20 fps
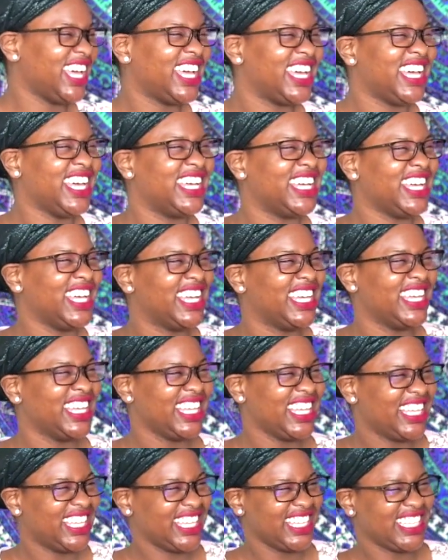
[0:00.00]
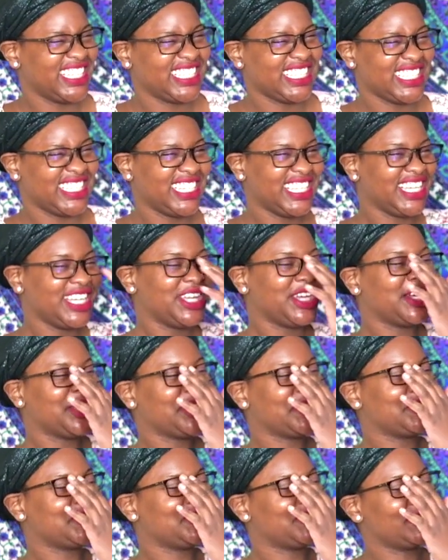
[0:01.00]

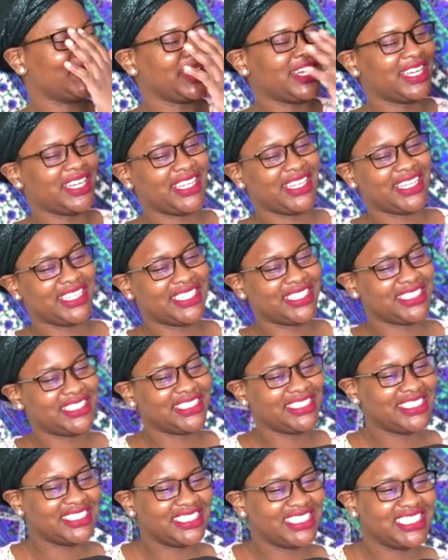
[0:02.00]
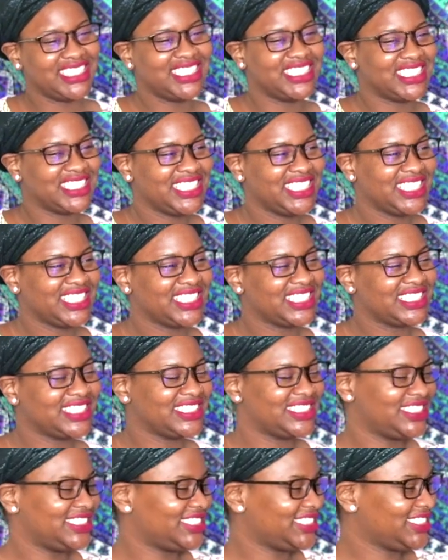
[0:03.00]

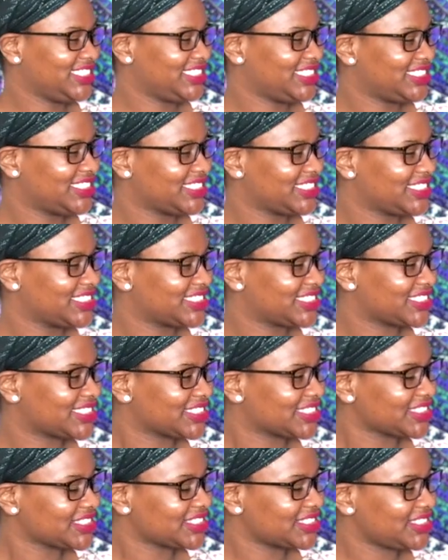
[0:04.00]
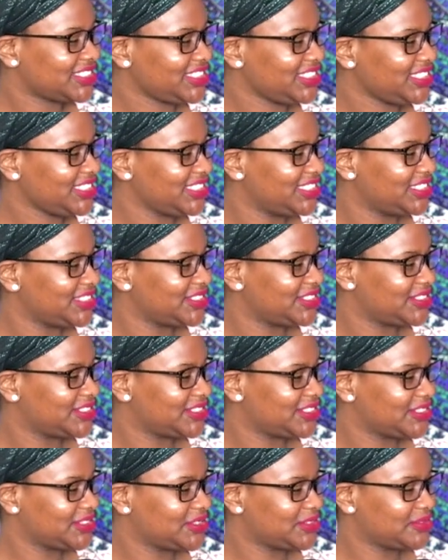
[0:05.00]

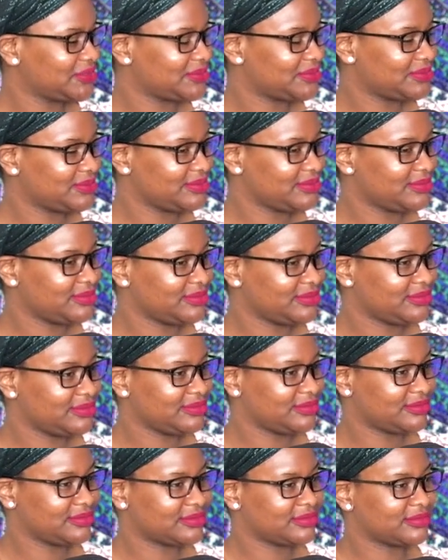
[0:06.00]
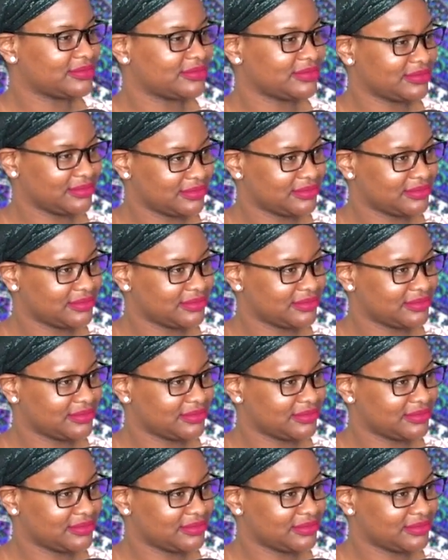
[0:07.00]
The person shown says nothing.